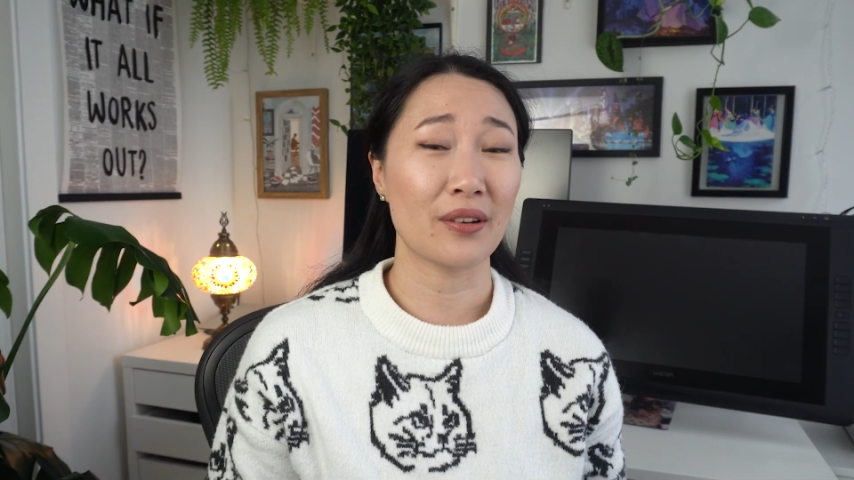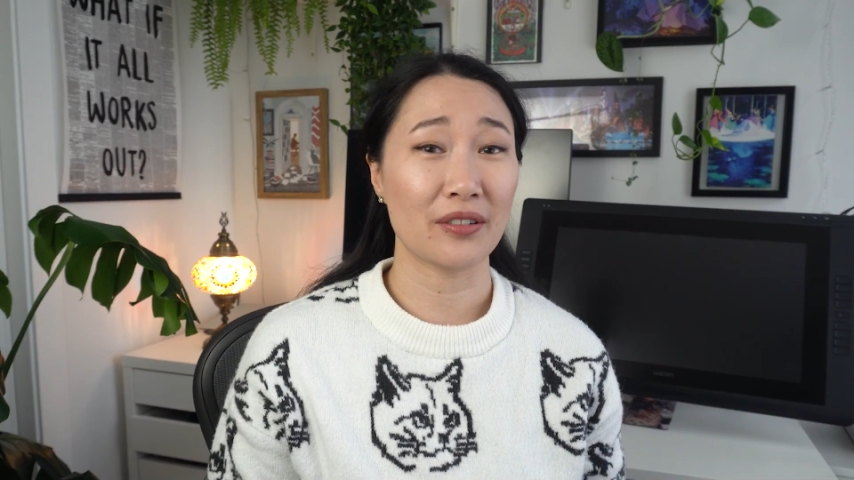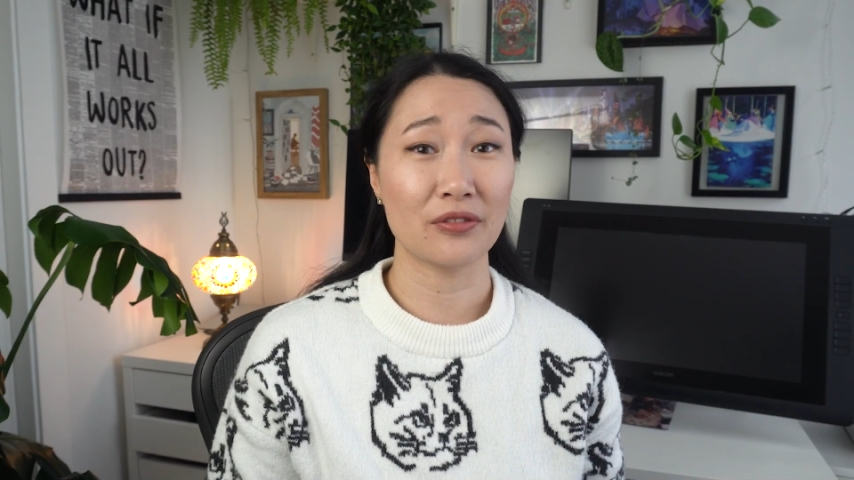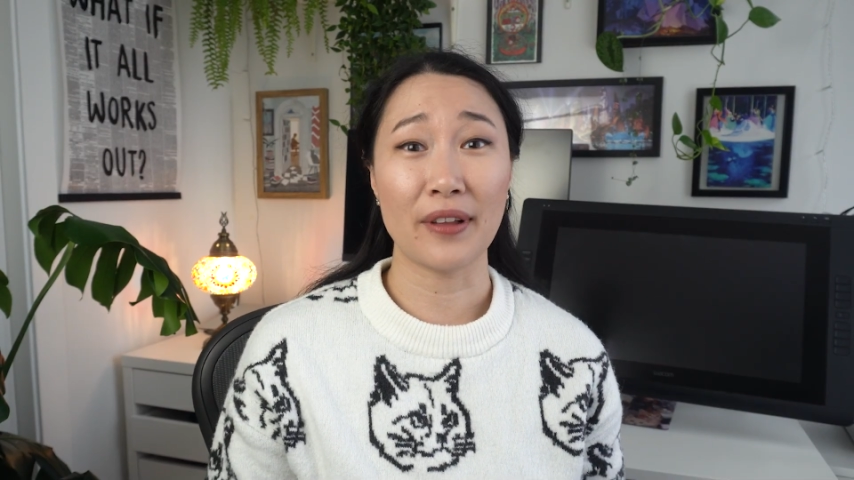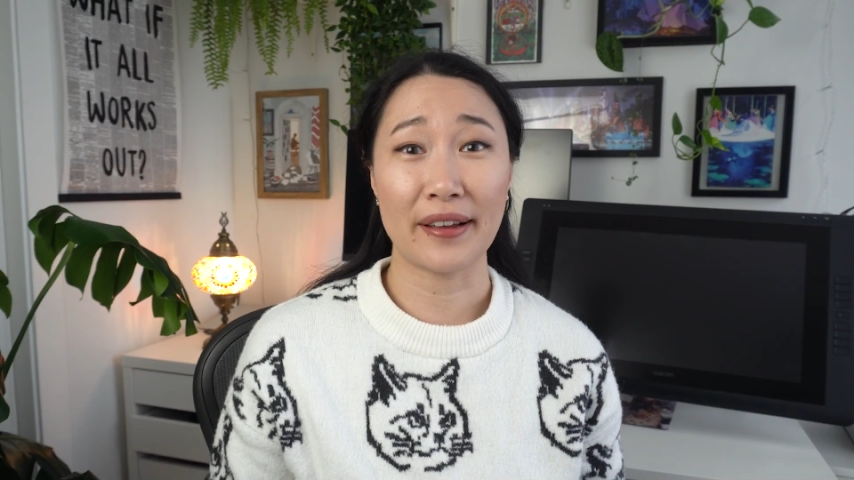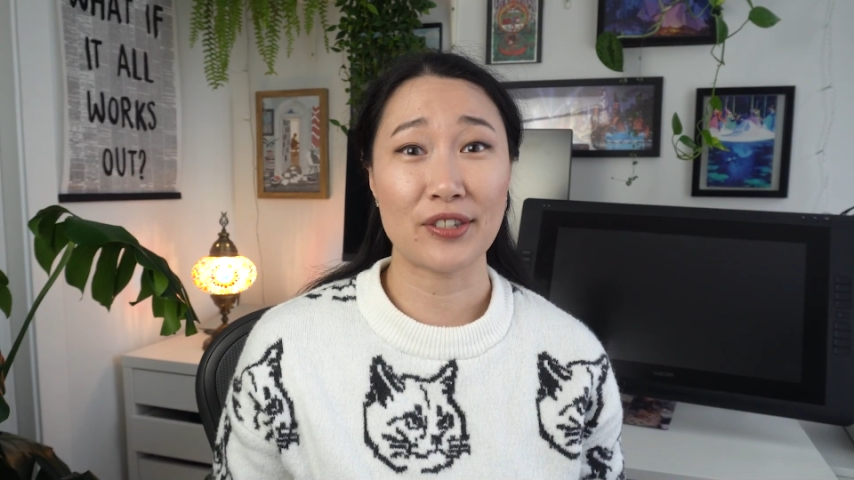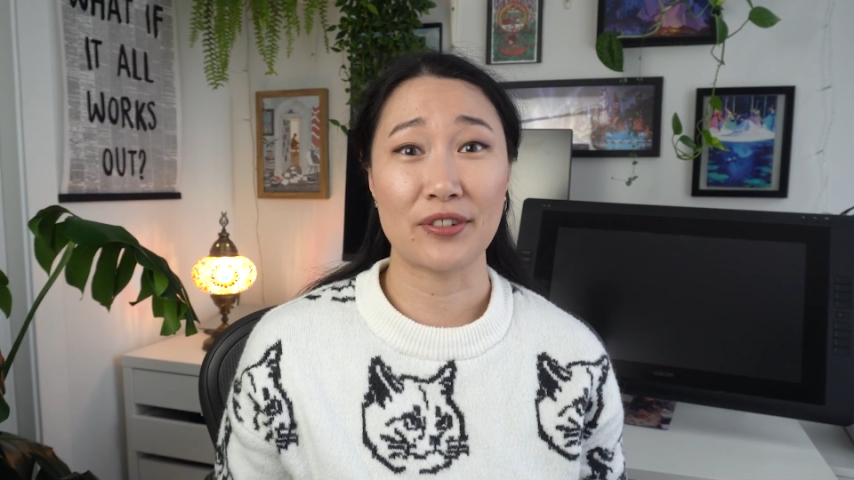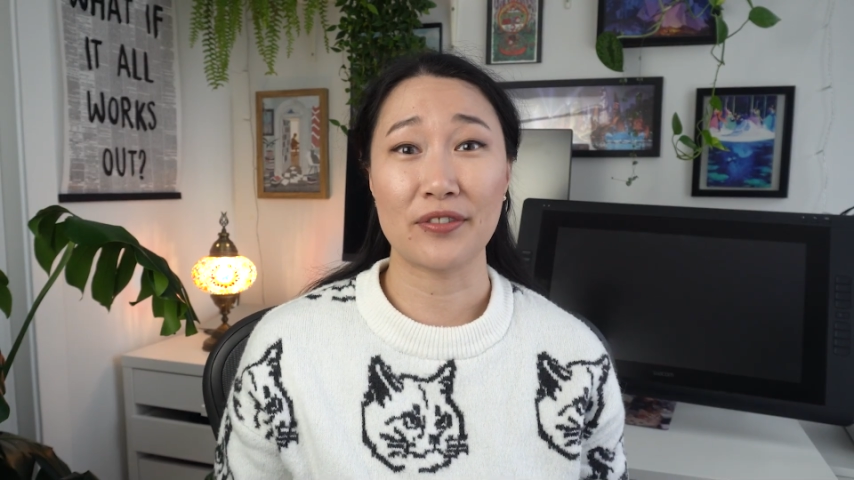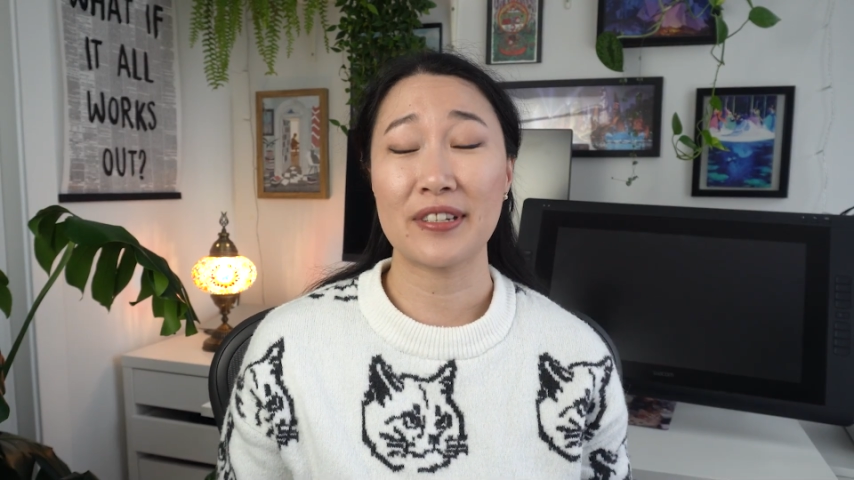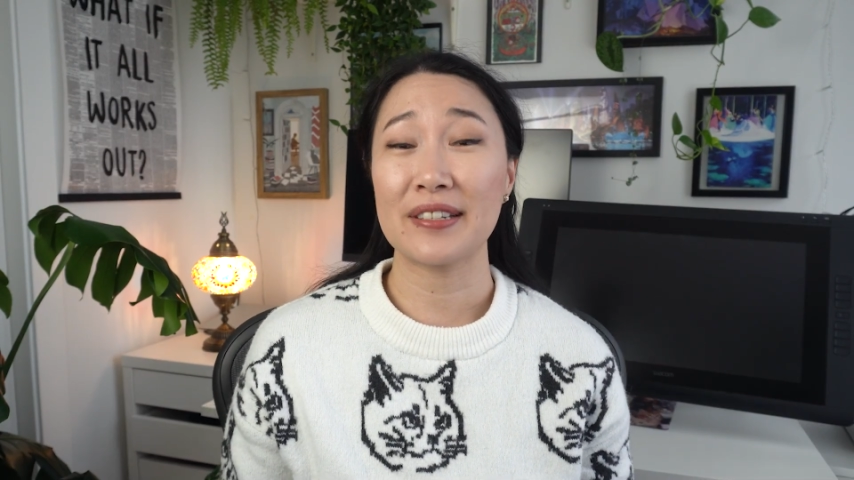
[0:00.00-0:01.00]
on a flat
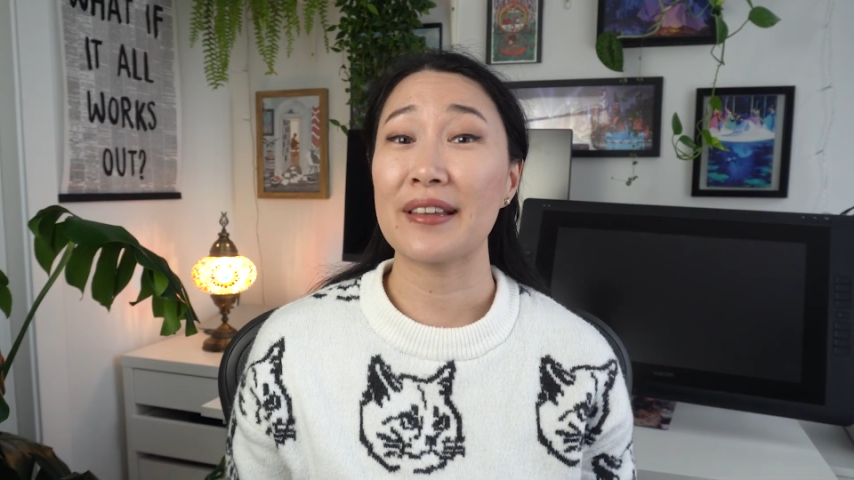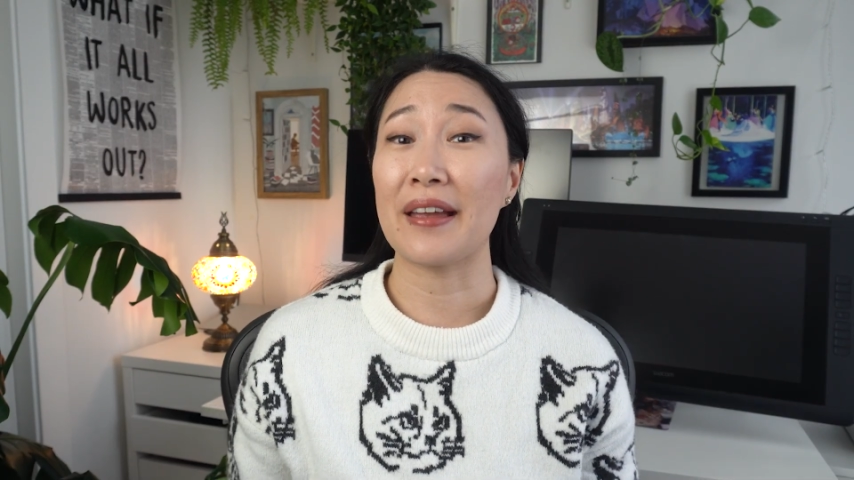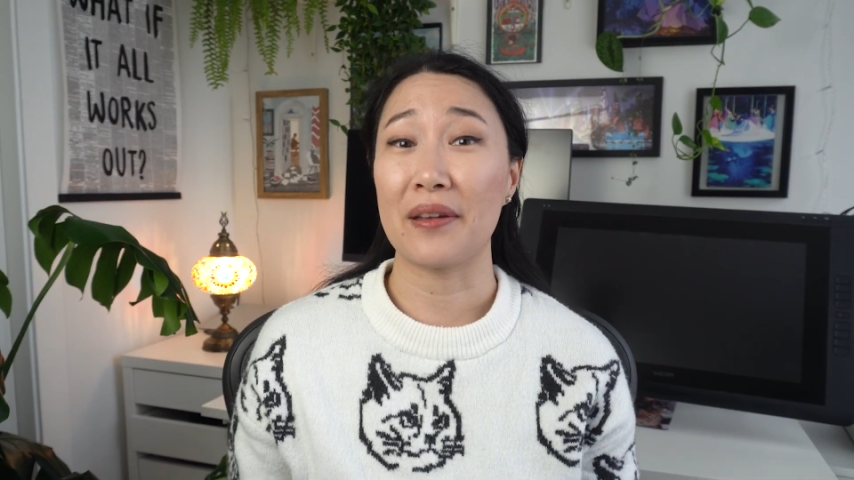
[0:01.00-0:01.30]
surface